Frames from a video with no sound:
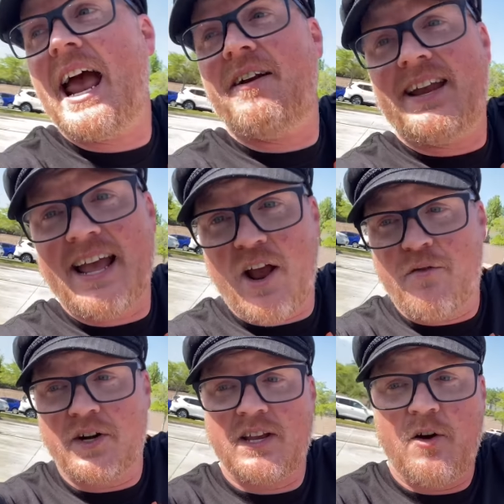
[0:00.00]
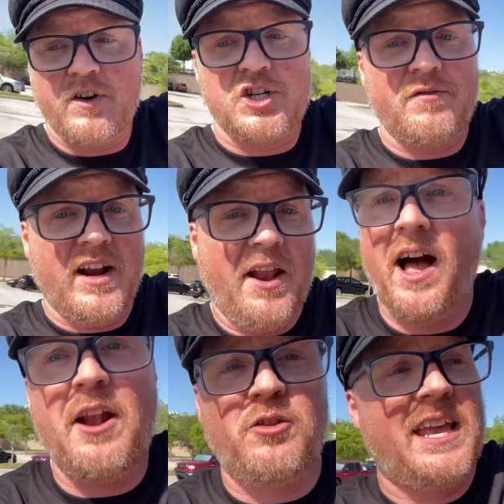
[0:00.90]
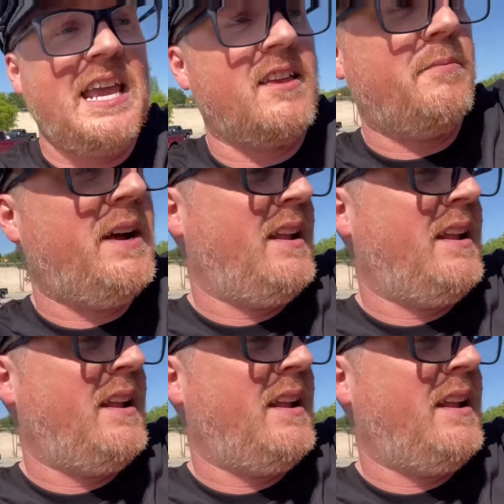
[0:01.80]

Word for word: any day over over shivering. I don't I don't like either, but